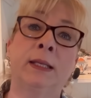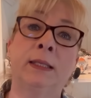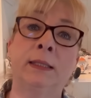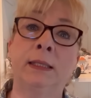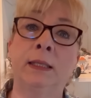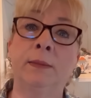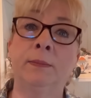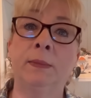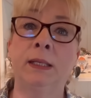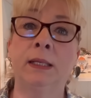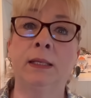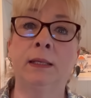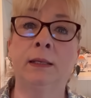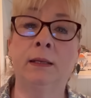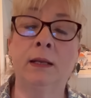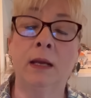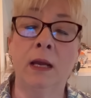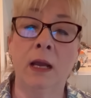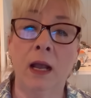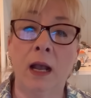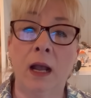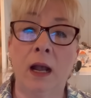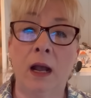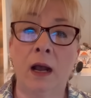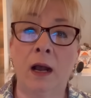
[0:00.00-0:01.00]
limited
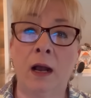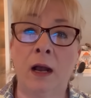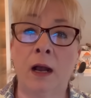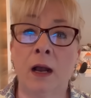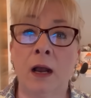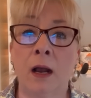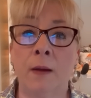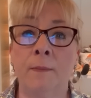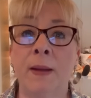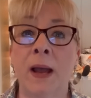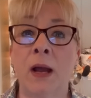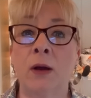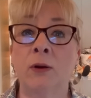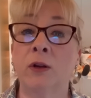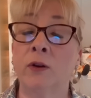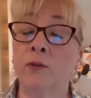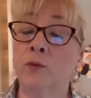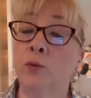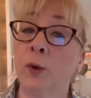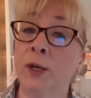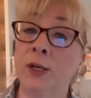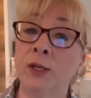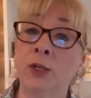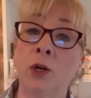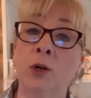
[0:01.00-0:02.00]
uh, amount of
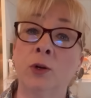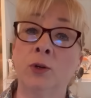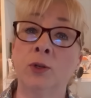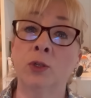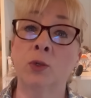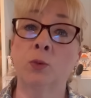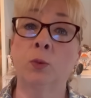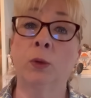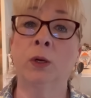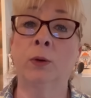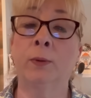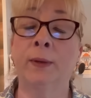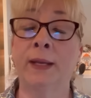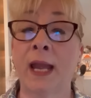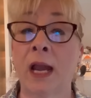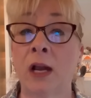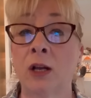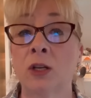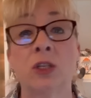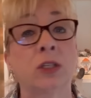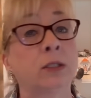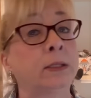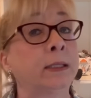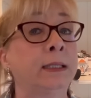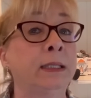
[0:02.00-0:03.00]
windows where we
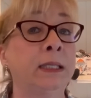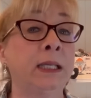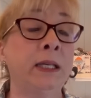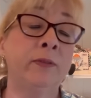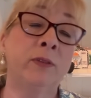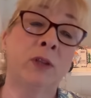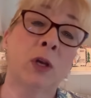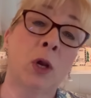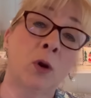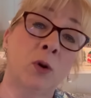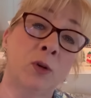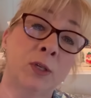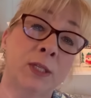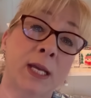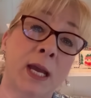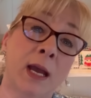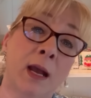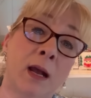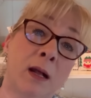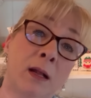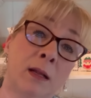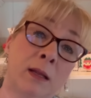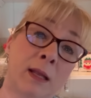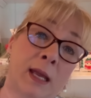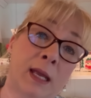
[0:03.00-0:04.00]
actually leave the
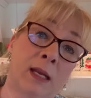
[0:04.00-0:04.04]
hotel